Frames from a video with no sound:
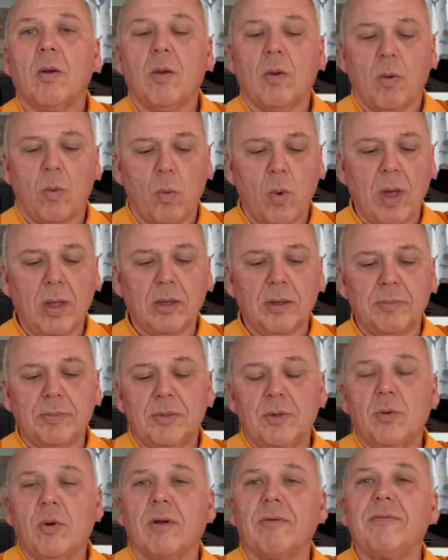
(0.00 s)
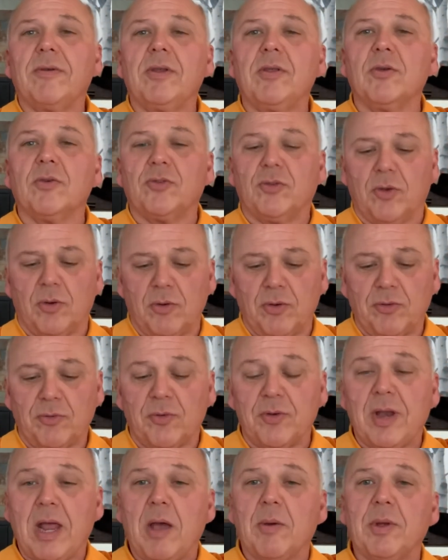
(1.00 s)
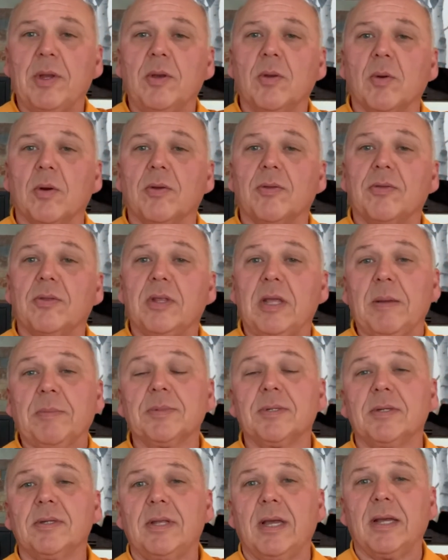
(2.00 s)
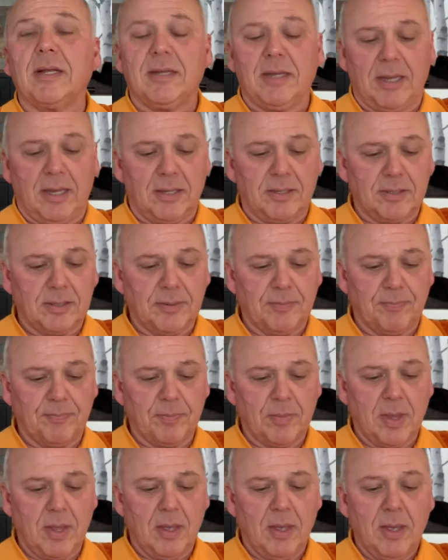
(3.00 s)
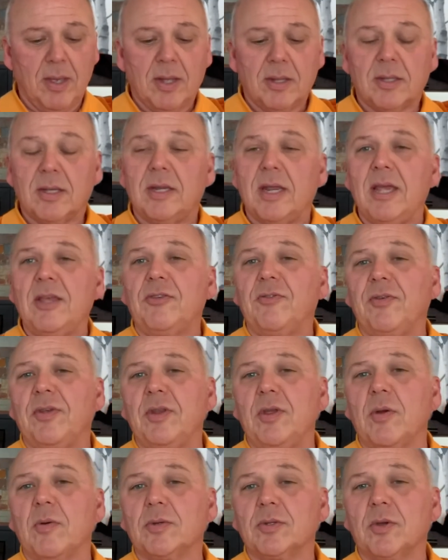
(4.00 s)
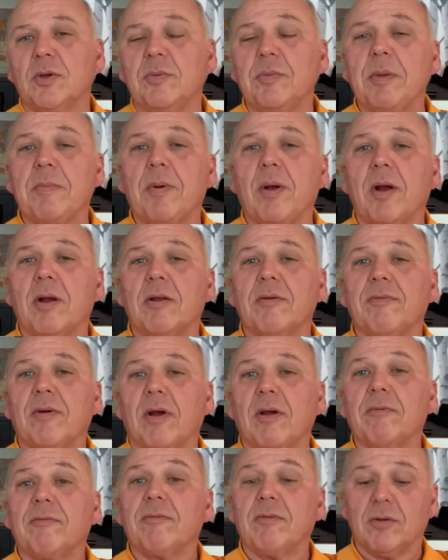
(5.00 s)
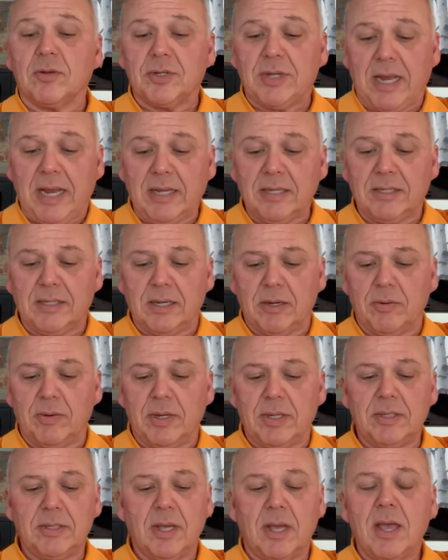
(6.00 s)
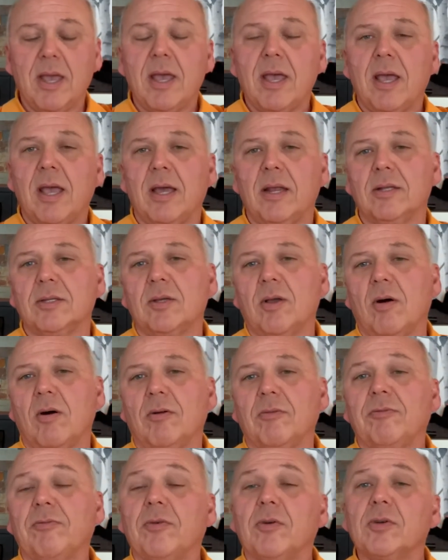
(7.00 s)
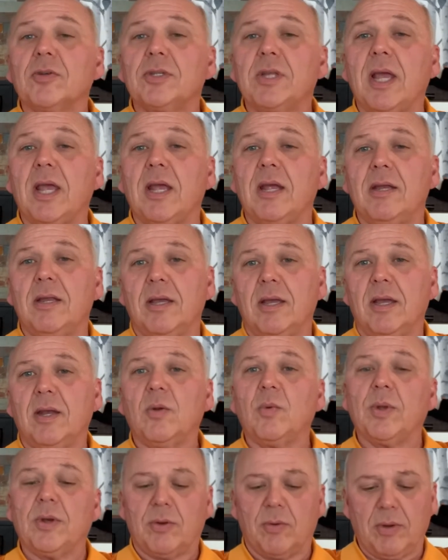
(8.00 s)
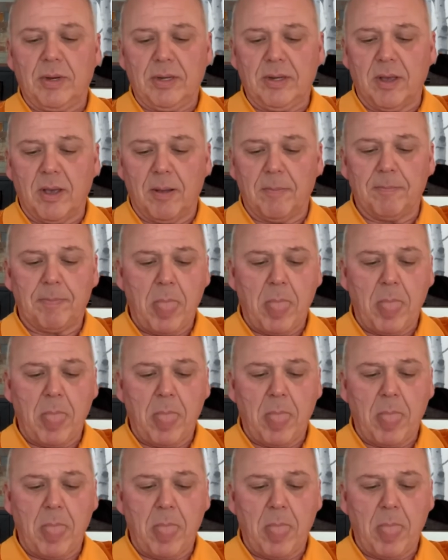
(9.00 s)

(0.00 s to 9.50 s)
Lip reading: Welcome to our video series for NAUI North, Tips and Techniques. Today's video is going to be part of our first aid series, and it's called First Aid in Winter Income.